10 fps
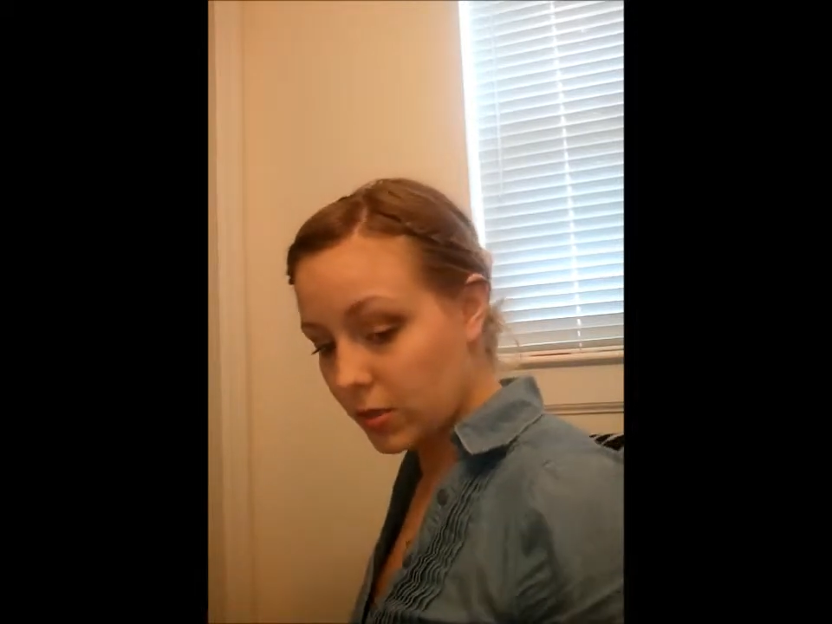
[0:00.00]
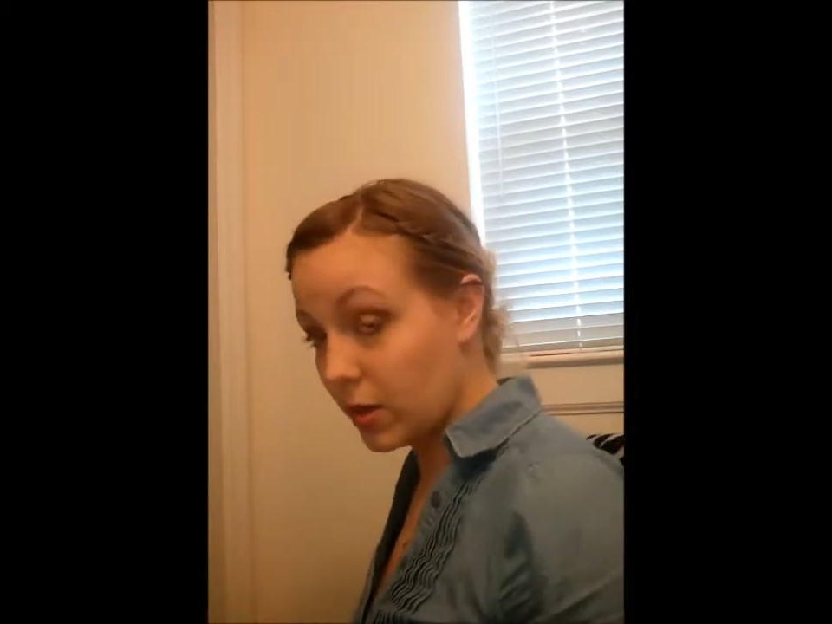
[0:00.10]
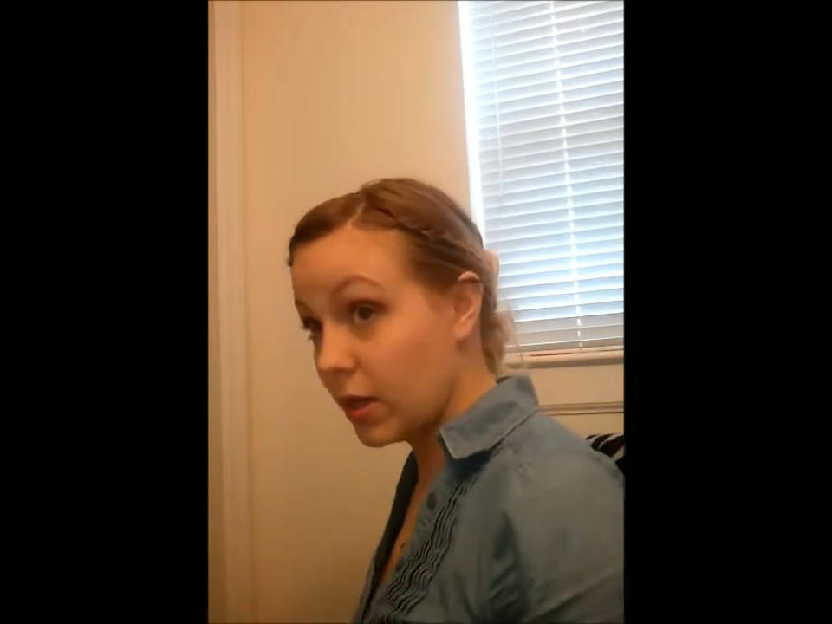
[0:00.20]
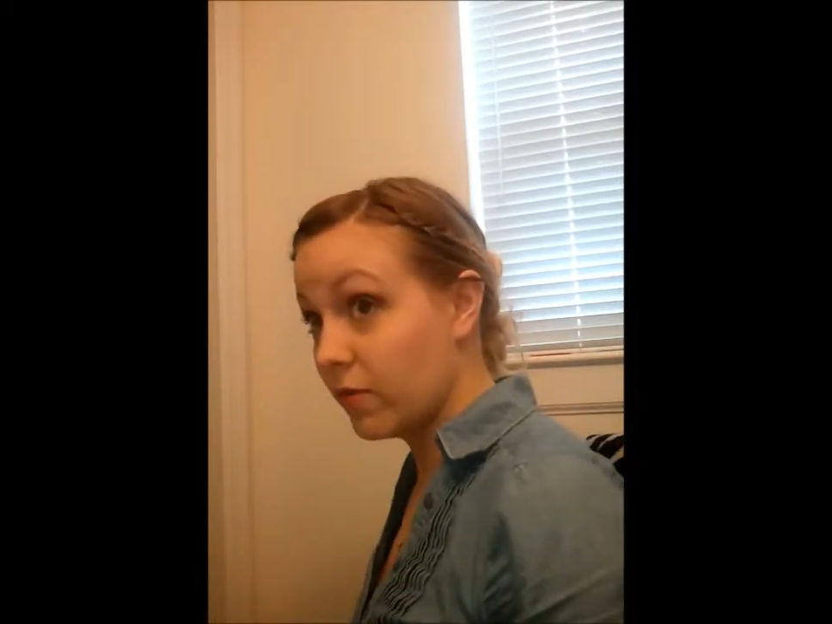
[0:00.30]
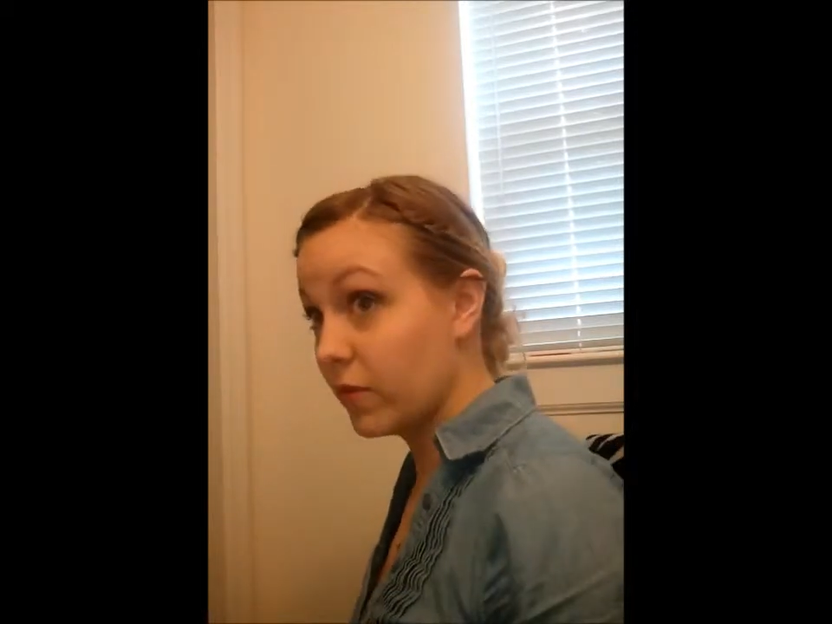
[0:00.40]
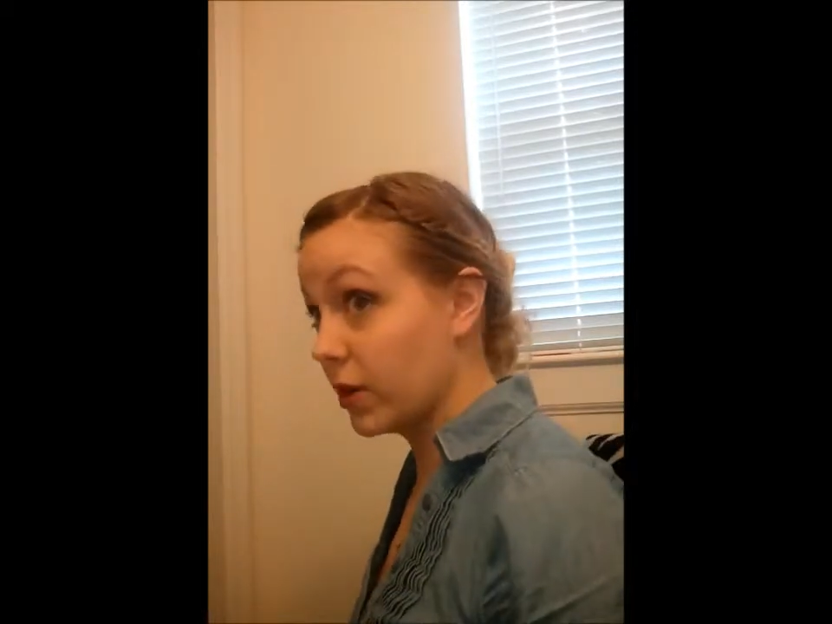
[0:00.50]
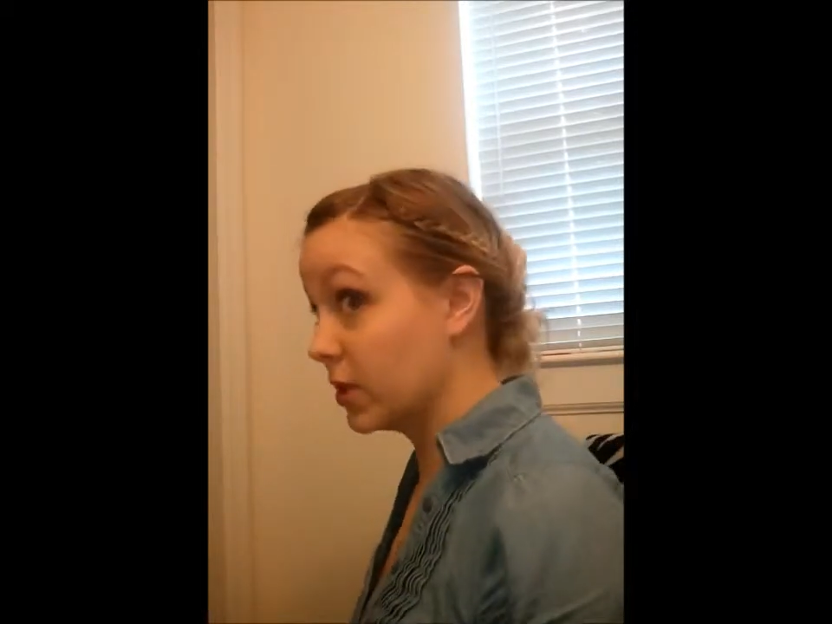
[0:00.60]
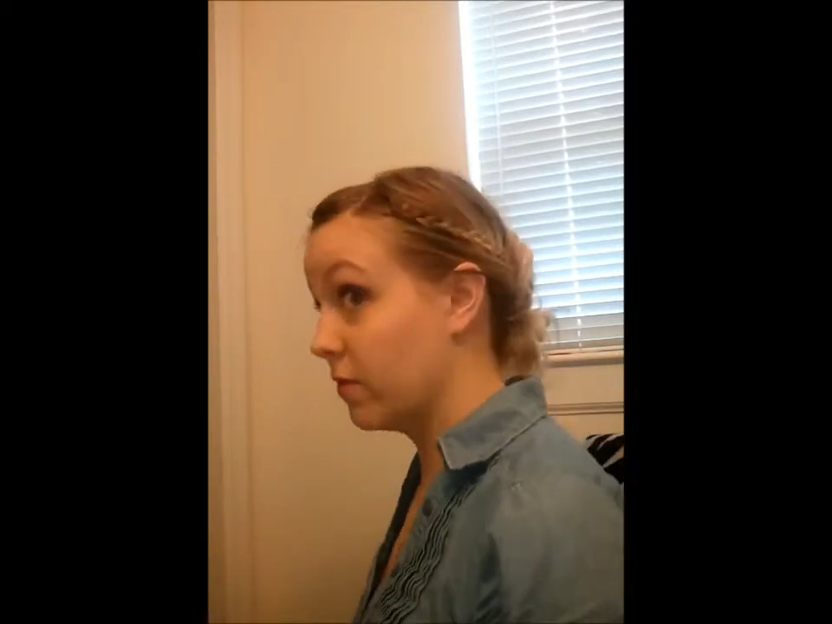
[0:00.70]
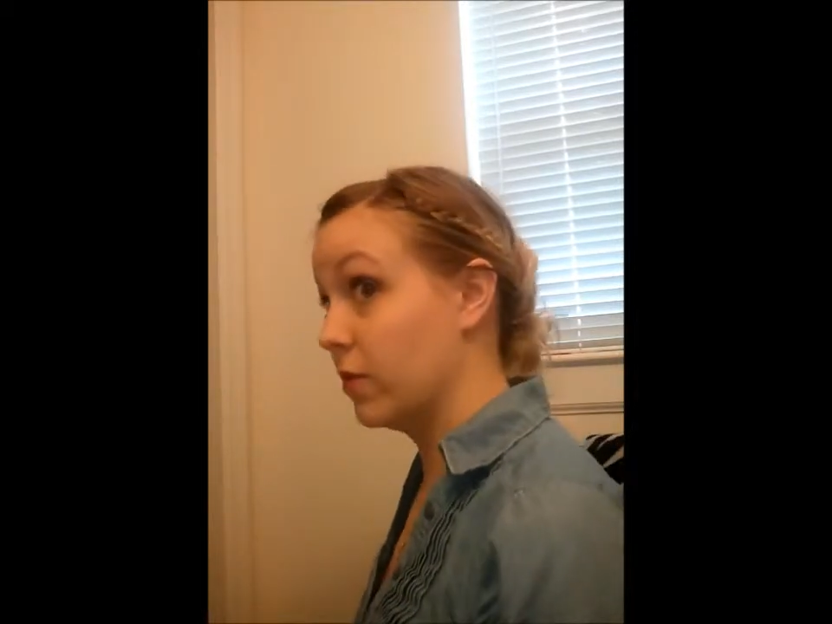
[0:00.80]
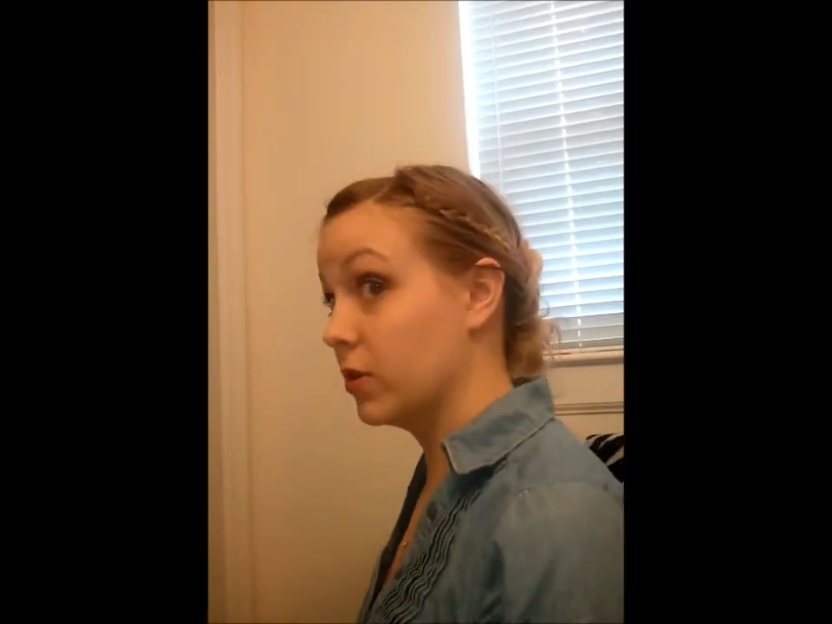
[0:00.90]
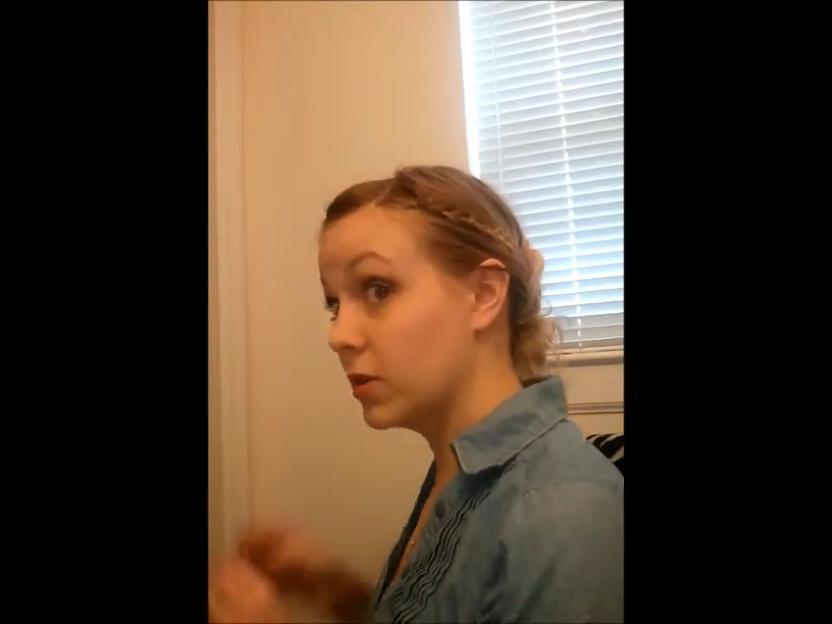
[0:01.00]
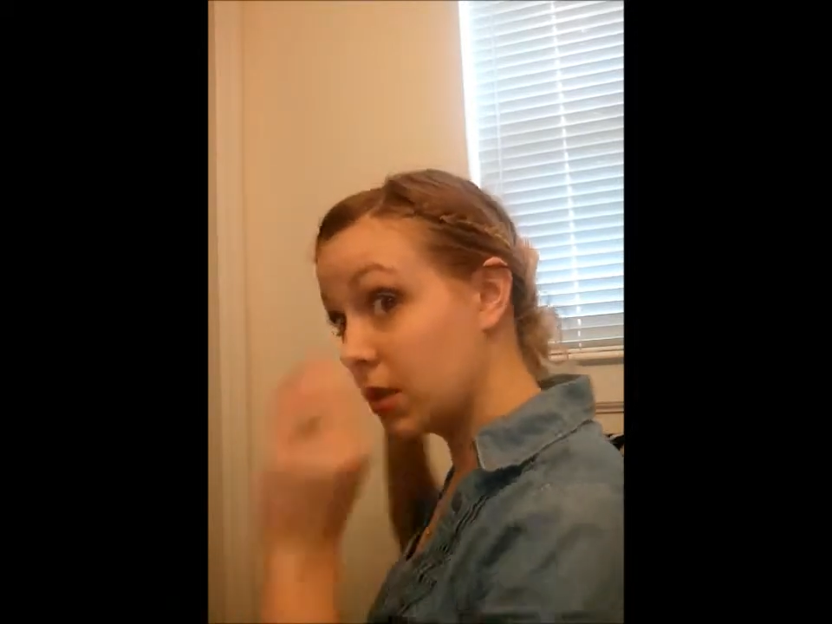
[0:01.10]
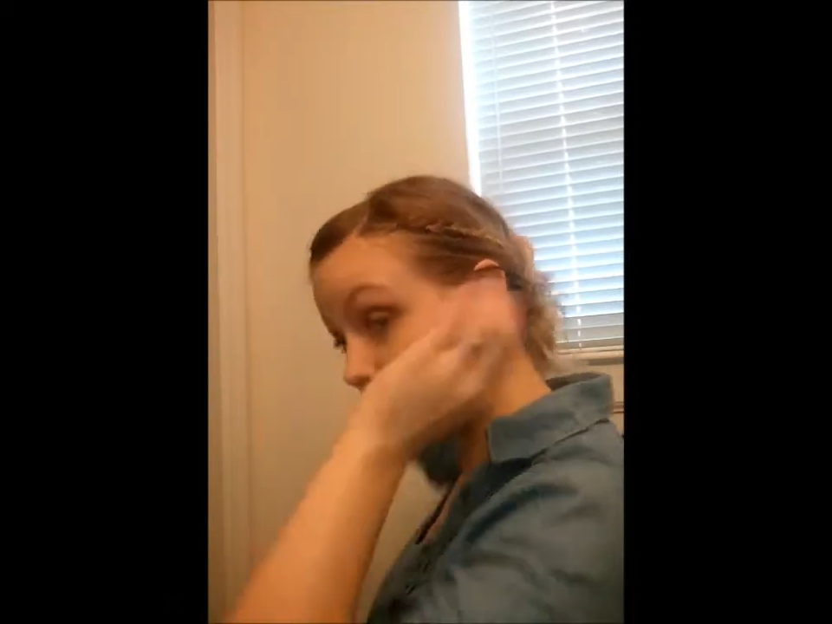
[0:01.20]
you need for it to feel